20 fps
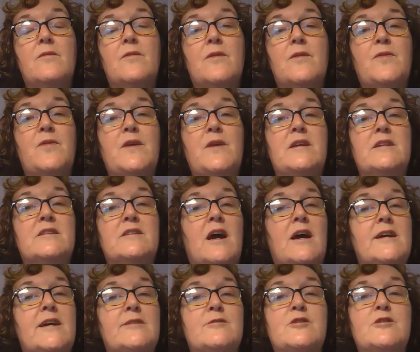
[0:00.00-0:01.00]
that the
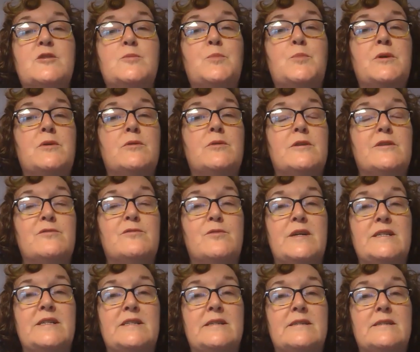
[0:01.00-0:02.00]
entire spirit of
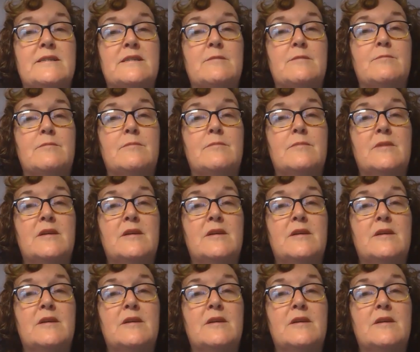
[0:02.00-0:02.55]
racism,